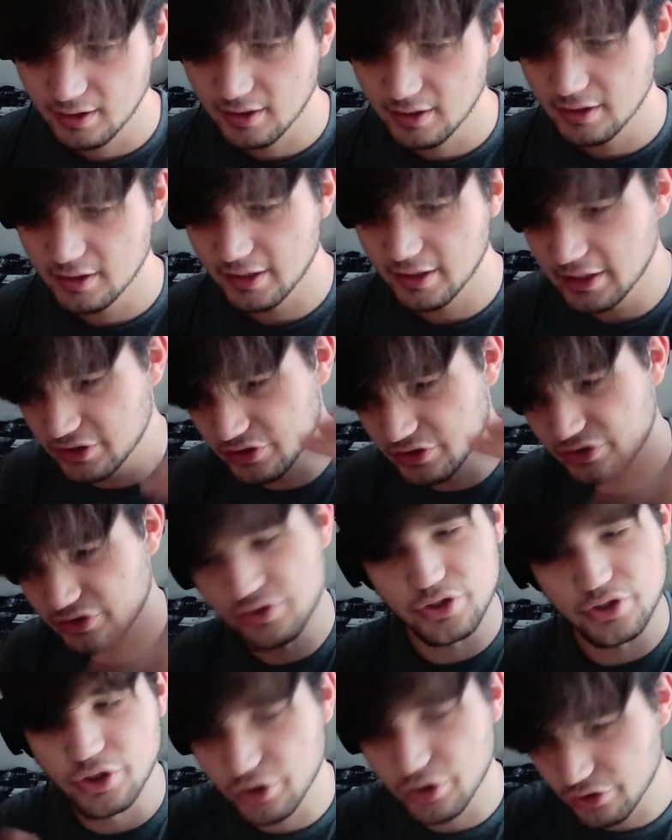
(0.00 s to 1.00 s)
just
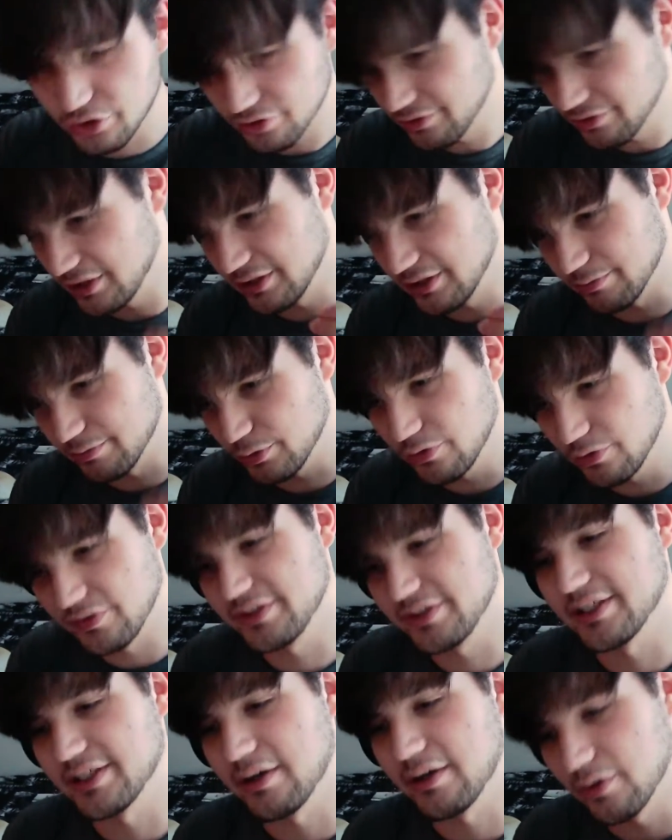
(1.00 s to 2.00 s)
turn these
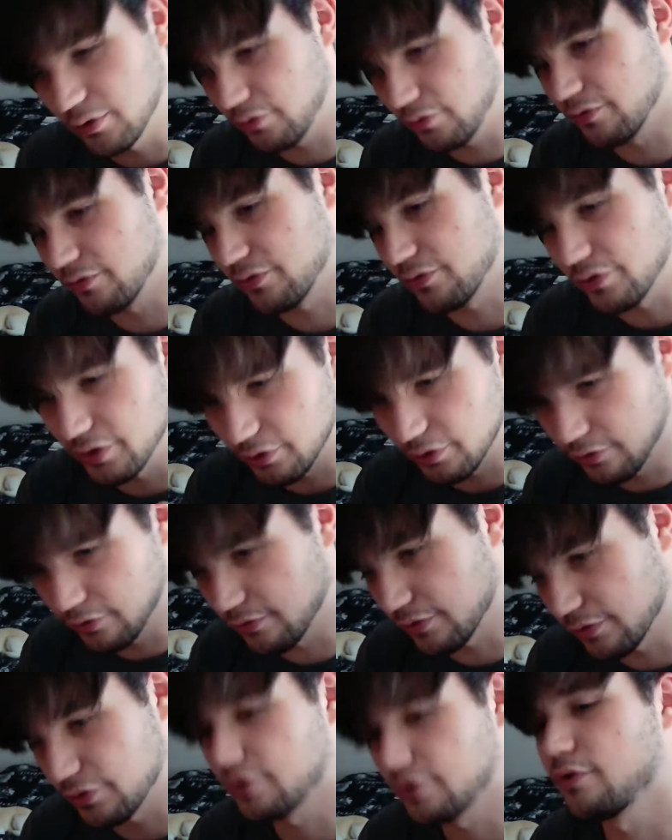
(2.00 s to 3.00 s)
movies out over and
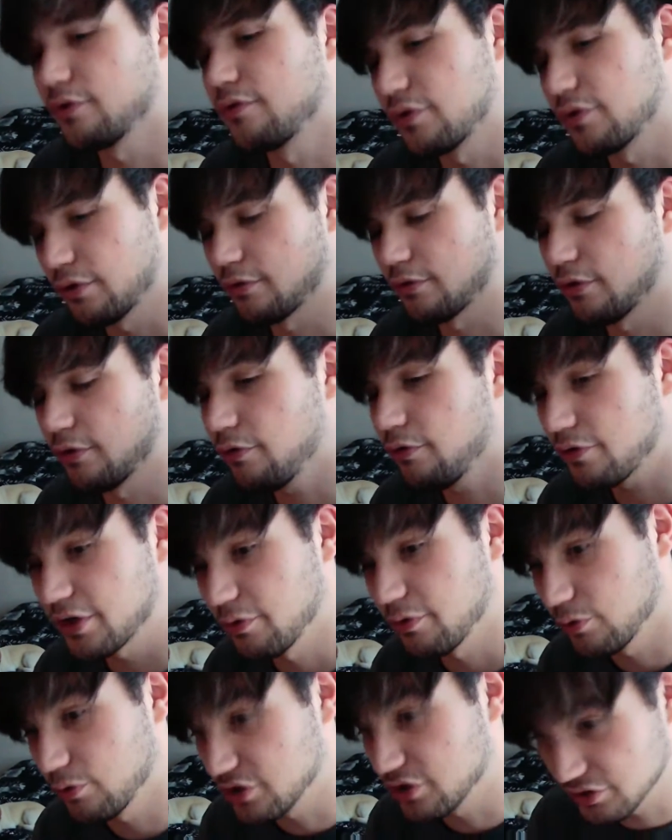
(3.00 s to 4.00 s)
over and over and over and over again,
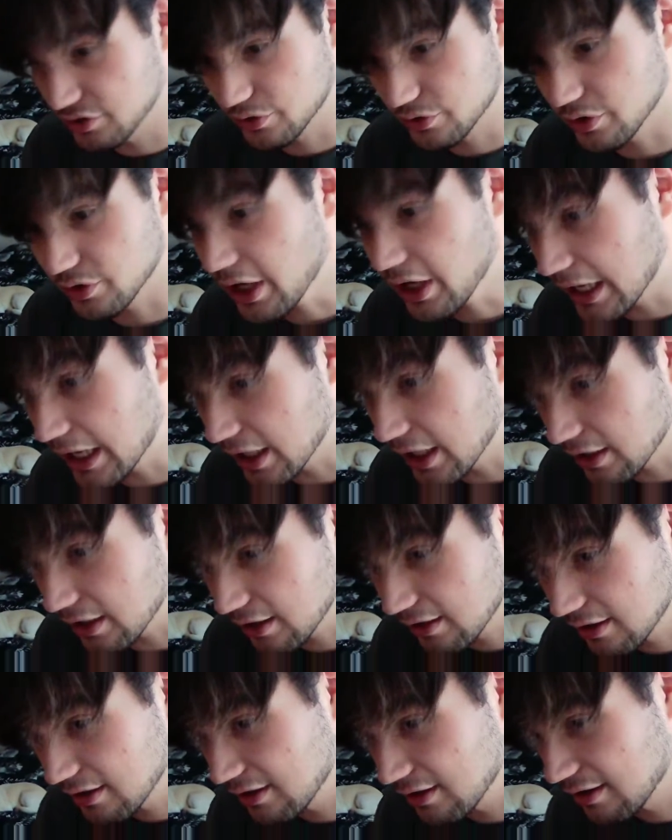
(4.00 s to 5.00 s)
which is great,
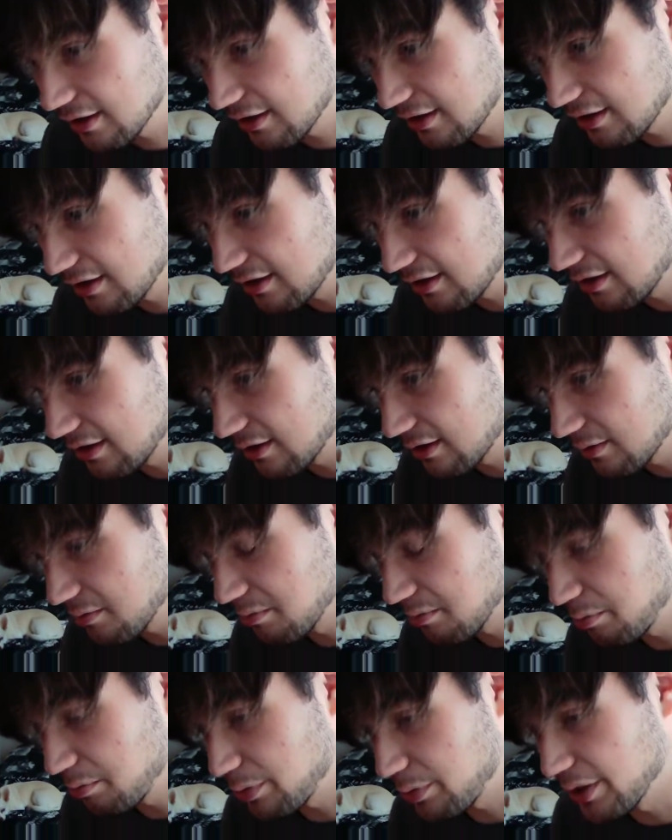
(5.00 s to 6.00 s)

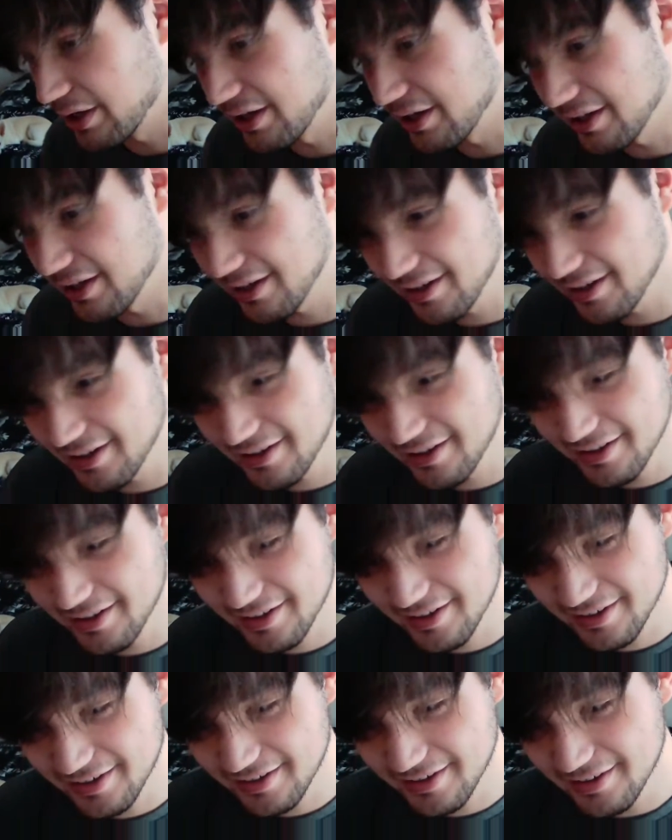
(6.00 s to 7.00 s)
but
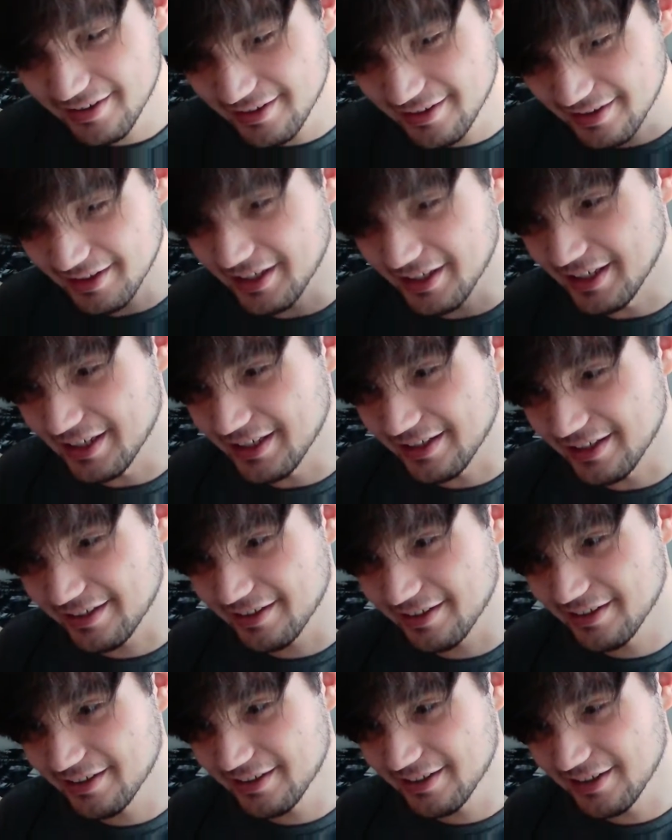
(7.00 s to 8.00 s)
like
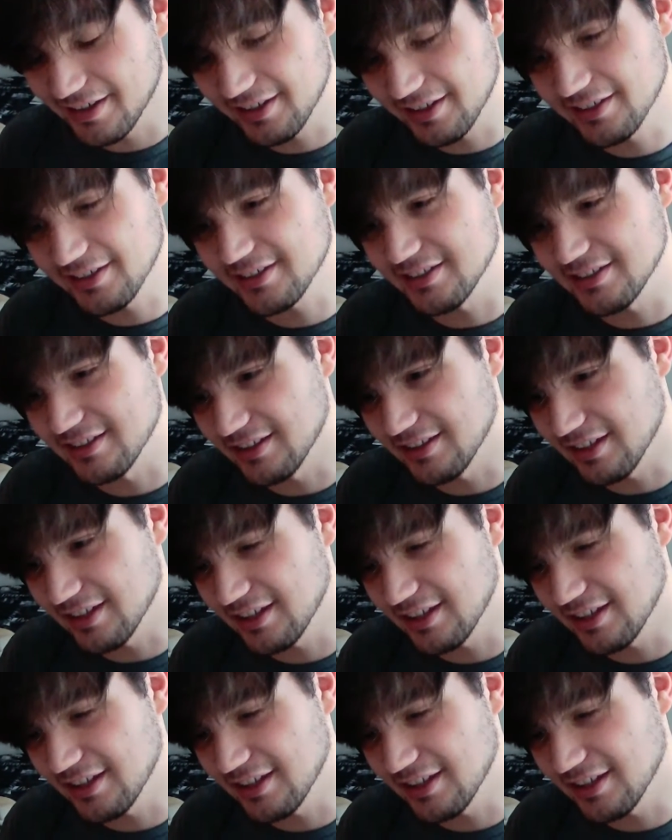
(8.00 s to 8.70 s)
it doesn't